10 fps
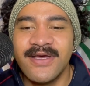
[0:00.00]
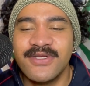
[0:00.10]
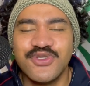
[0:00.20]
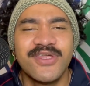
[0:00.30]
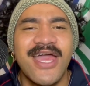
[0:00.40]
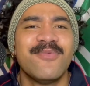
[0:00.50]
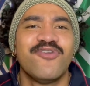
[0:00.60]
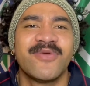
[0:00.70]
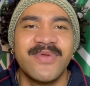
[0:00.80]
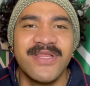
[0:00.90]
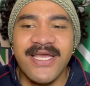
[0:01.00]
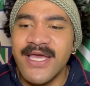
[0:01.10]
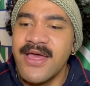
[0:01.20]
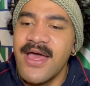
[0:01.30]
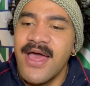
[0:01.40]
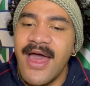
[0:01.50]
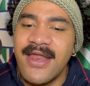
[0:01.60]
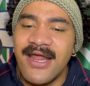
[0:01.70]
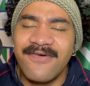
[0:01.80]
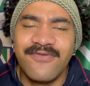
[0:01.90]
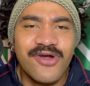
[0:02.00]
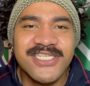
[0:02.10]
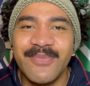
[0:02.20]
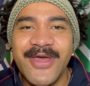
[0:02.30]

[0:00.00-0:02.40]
to the game of rugby league? And for us,